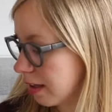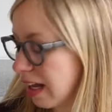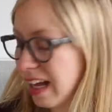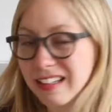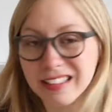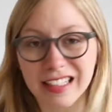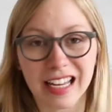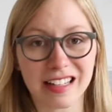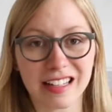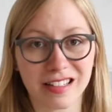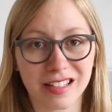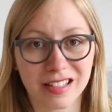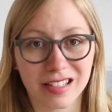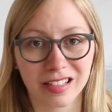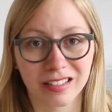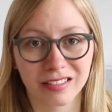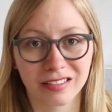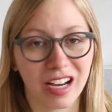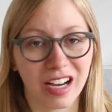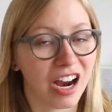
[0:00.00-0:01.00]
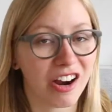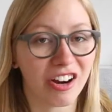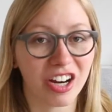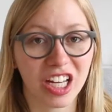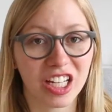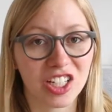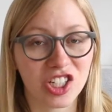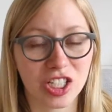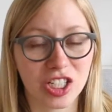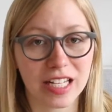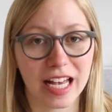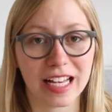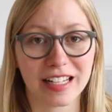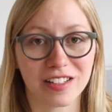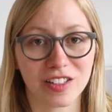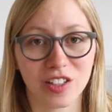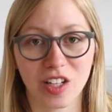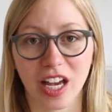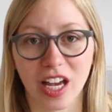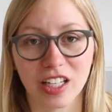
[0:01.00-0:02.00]
And yes, our kid just
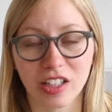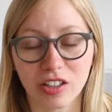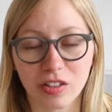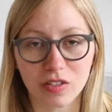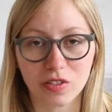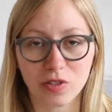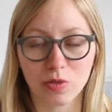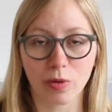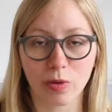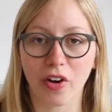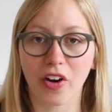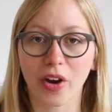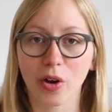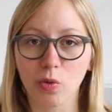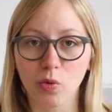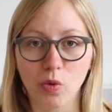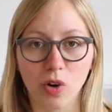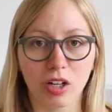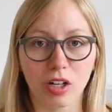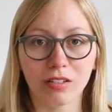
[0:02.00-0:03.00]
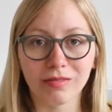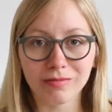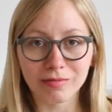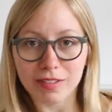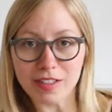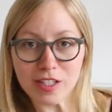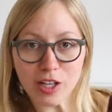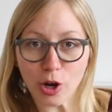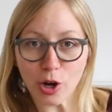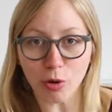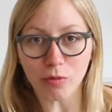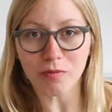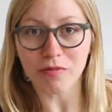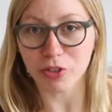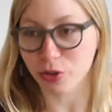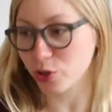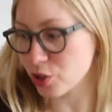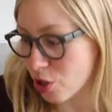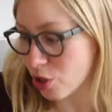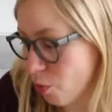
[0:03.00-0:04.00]
has to get used to wearing wool, so
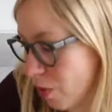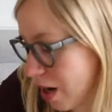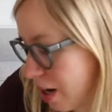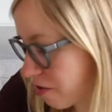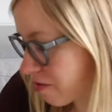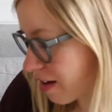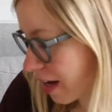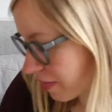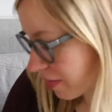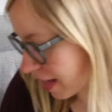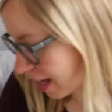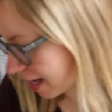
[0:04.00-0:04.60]
there's no way around